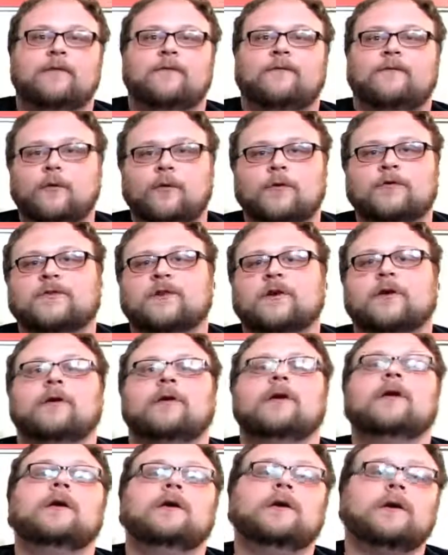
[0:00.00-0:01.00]
fourth
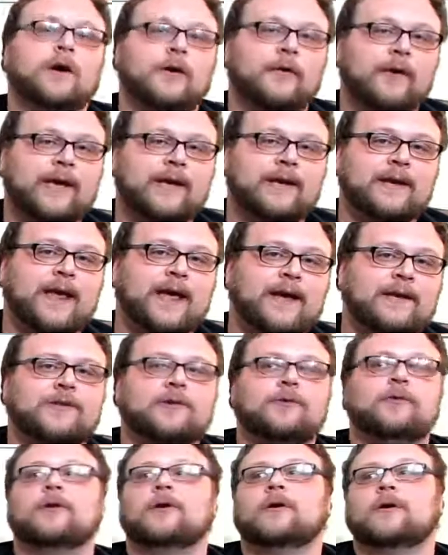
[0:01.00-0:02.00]
turn you go ahead and
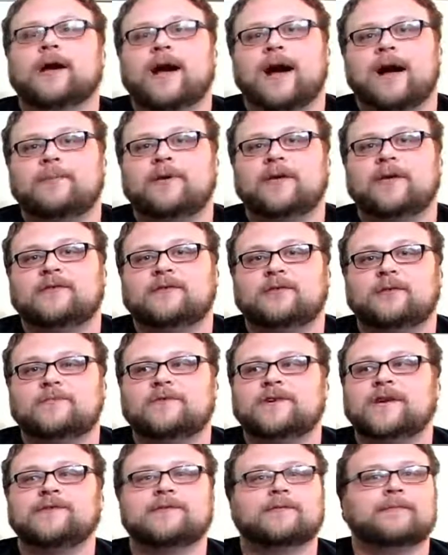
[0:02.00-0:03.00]
-2 her, copying
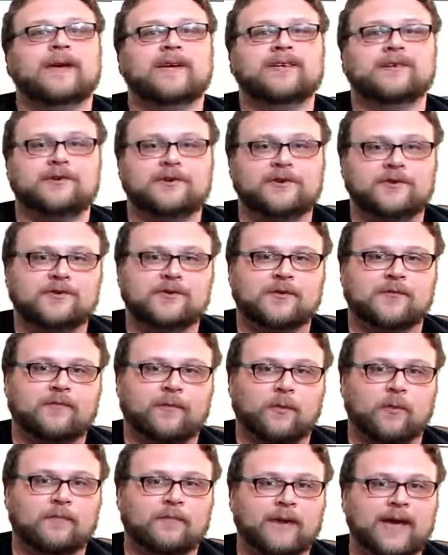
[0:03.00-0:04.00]
Storm Chaser Mage, and you use your
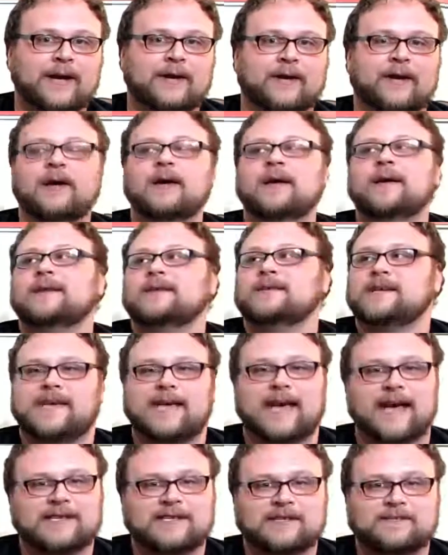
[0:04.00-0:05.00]
4 mana to
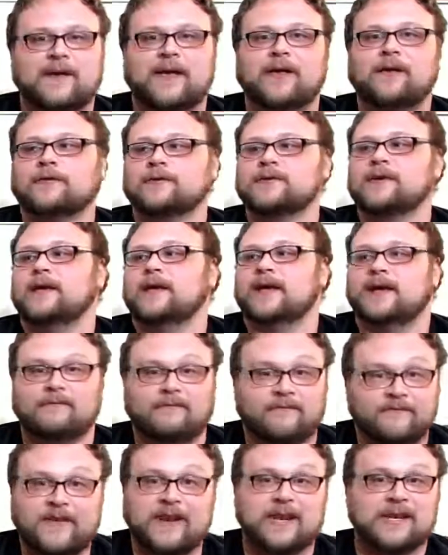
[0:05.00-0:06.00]
cast spells
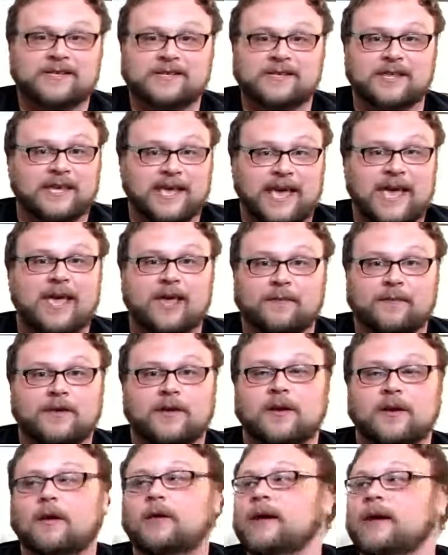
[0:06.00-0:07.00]
and finish the
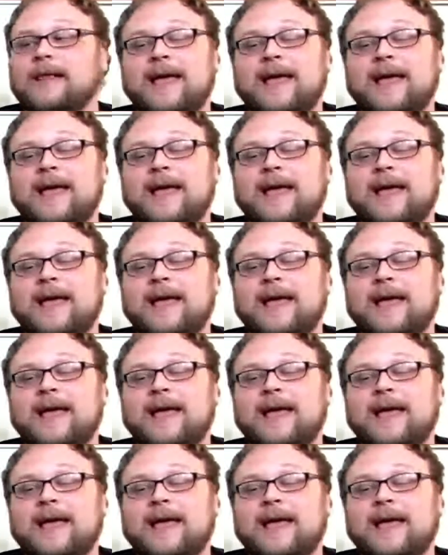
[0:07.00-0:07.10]
game, you know.